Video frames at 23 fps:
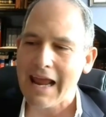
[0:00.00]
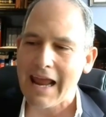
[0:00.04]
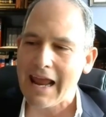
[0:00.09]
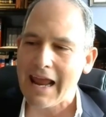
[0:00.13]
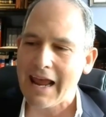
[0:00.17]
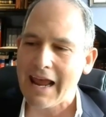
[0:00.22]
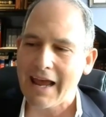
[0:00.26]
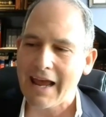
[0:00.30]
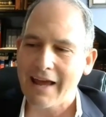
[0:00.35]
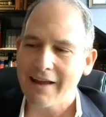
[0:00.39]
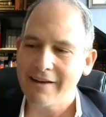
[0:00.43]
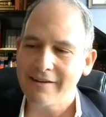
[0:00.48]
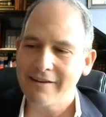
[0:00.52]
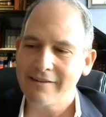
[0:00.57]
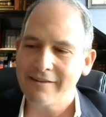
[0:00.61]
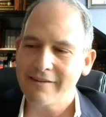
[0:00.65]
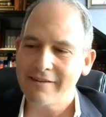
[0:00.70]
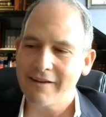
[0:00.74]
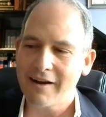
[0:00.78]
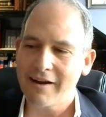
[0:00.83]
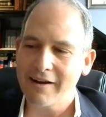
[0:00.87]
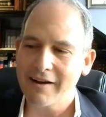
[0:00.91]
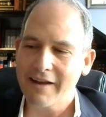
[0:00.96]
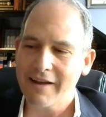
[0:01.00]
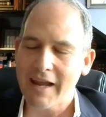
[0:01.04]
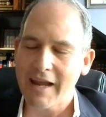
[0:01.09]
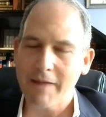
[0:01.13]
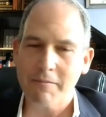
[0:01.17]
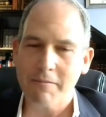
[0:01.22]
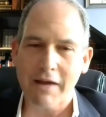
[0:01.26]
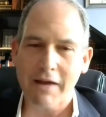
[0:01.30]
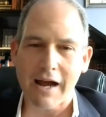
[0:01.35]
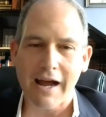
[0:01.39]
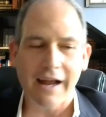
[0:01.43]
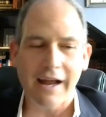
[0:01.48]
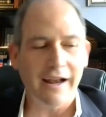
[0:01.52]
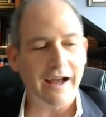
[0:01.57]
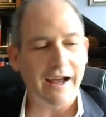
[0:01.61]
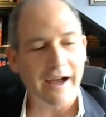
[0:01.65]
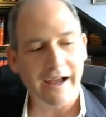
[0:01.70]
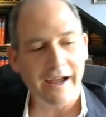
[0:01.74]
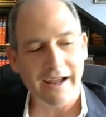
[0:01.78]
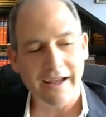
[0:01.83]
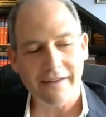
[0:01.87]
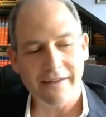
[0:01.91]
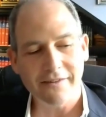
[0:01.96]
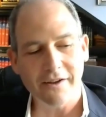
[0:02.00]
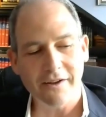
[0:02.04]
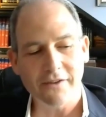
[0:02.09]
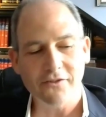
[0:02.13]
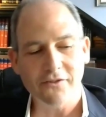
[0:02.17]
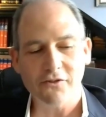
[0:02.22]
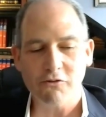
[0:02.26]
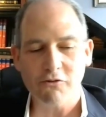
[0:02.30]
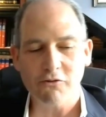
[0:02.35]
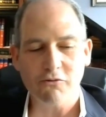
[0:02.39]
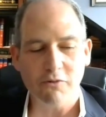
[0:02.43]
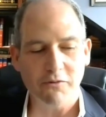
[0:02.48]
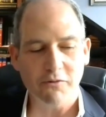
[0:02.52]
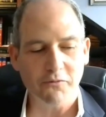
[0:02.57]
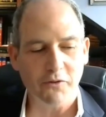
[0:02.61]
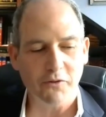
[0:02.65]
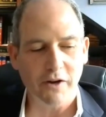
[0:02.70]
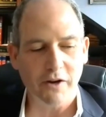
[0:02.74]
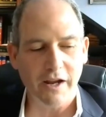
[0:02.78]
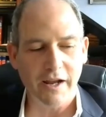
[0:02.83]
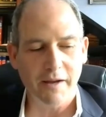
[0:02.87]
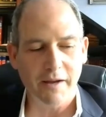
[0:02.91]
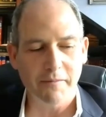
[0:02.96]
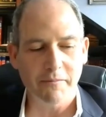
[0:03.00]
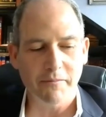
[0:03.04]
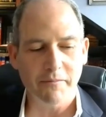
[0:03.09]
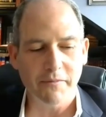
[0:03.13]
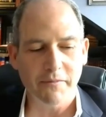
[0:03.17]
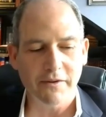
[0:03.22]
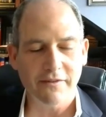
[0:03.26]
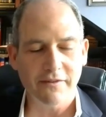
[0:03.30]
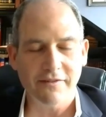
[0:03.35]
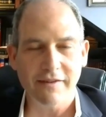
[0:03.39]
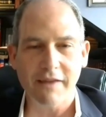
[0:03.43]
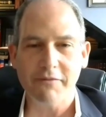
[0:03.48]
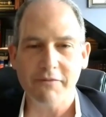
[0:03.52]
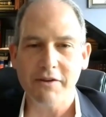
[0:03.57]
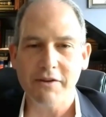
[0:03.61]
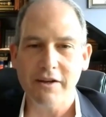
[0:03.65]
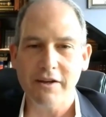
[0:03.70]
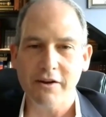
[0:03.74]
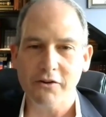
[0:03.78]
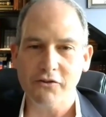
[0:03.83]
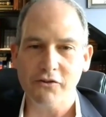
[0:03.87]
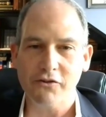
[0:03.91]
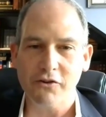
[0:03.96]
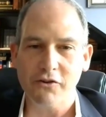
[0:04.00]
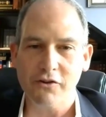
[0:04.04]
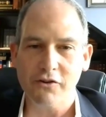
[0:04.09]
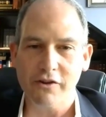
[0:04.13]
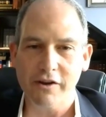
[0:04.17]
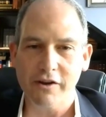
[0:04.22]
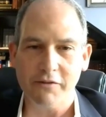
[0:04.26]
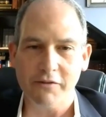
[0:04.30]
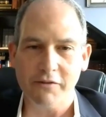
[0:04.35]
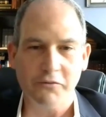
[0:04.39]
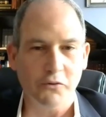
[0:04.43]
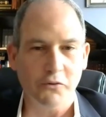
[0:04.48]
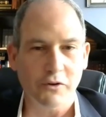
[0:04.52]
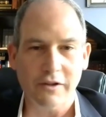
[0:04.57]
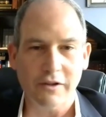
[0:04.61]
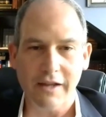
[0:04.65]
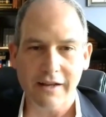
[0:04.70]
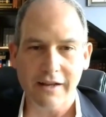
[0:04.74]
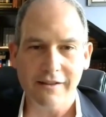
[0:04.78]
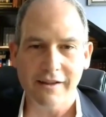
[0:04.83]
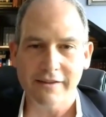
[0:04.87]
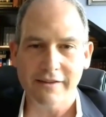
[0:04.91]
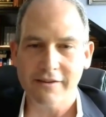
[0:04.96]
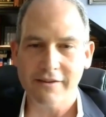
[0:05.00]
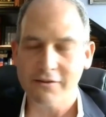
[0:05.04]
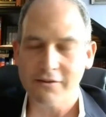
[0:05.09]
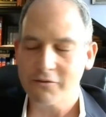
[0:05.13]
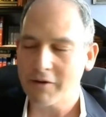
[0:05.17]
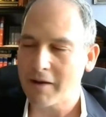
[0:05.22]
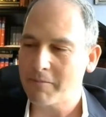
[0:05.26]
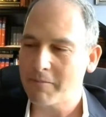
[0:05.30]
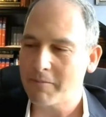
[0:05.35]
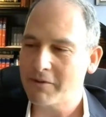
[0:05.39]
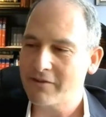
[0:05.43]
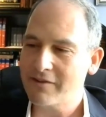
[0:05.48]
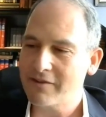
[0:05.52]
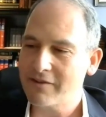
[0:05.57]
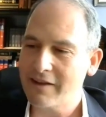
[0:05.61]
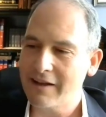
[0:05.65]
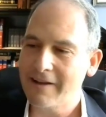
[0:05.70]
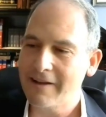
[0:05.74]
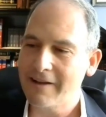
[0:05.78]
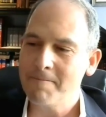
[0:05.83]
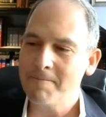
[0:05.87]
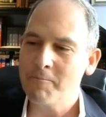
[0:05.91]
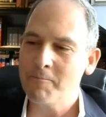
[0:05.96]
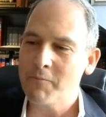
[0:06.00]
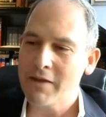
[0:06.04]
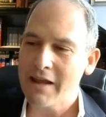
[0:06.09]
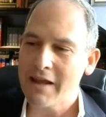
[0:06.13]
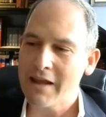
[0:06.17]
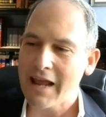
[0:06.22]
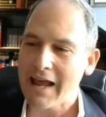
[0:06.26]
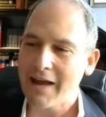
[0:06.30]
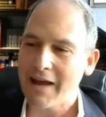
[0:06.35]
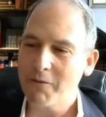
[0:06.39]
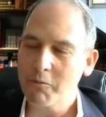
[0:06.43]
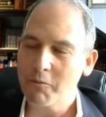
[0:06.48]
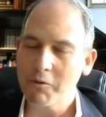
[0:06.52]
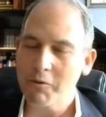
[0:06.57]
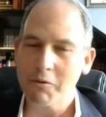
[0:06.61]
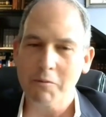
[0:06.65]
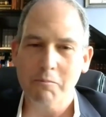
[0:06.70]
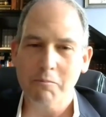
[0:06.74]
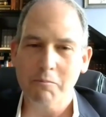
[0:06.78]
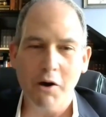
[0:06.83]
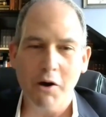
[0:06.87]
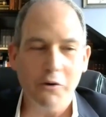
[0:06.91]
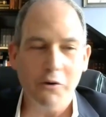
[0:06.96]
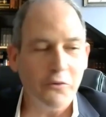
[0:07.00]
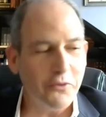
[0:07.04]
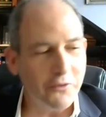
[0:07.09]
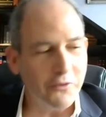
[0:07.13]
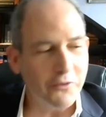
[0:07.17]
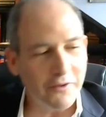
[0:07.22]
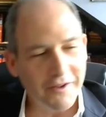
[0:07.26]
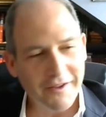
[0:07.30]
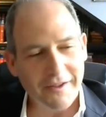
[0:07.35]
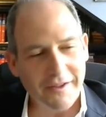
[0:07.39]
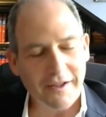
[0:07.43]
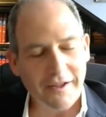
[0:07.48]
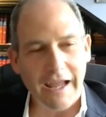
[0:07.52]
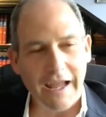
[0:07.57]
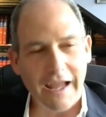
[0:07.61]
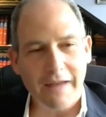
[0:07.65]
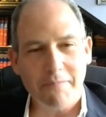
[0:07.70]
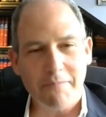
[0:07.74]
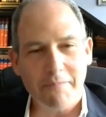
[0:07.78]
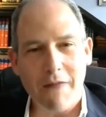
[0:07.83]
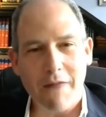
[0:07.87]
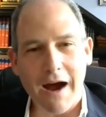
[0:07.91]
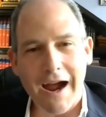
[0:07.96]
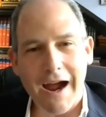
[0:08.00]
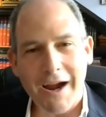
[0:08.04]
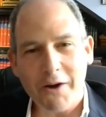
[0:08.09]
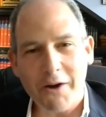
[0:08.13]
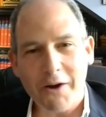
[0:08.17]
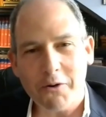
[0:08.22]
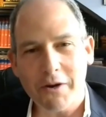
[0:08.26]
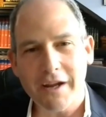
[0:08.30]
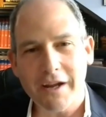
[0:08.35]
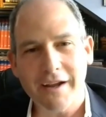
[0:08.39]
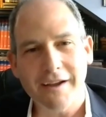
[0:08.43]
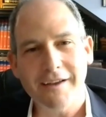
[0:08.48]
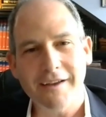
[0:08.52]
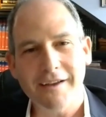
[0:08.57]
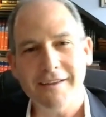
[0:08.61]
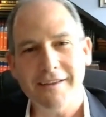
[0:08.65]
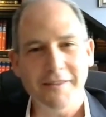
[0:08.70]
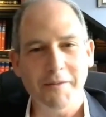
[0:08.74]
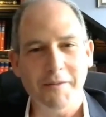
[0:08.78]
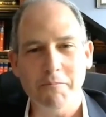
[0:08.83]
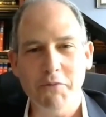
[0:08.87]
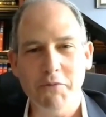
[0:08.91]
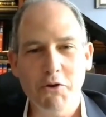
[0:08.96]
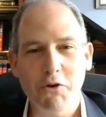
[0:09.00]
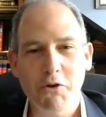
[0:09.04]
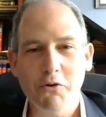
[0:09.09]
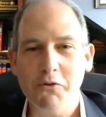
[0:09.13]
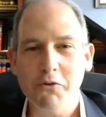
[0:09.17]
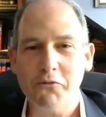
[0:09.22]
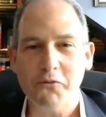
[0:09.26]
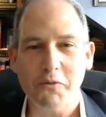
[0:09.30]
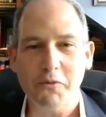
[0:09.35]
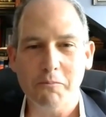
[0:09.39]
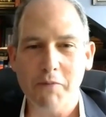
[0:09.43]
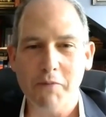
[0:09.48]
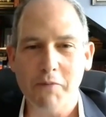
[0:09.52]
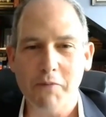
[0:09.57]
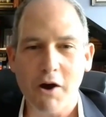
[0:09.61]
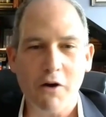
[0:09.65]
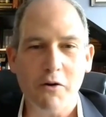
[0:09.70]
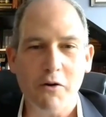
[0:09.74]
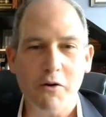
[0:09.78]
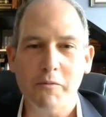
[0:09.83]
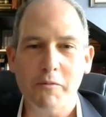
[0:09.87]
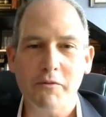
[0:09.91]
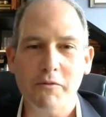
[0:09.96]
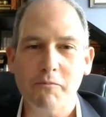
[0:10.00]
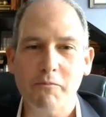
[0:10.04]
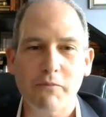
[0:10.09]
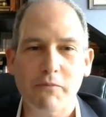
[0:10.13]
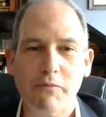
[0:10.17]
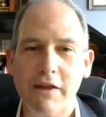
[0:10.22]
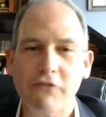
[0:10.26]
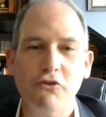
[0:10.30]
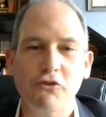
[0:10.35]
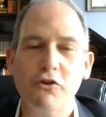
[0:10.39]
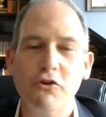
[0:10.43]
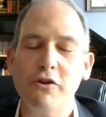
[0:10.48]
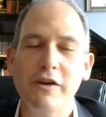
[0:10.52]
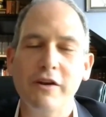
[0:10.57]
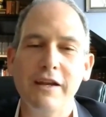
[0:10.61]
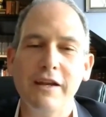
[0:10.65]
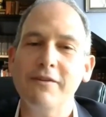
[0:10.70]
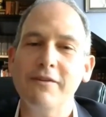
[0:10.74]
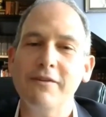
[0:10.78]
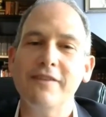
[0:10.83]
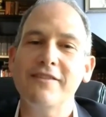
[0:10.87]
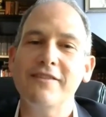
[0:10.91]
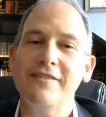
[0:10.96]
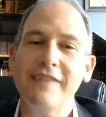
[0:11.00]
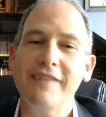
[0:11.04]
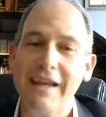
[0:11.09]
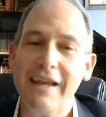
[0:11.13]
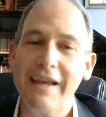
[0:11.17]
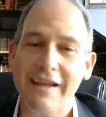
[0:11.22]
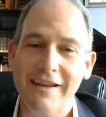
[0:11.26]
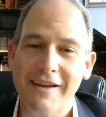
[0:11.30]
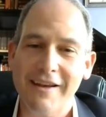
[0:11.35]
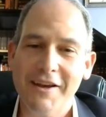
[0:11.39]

and uh, came and I had done surgery for him seven years earlier for a leg length discrepancy, mm-hmm. and we were both admiring the beautiful bone that you couldn't even see.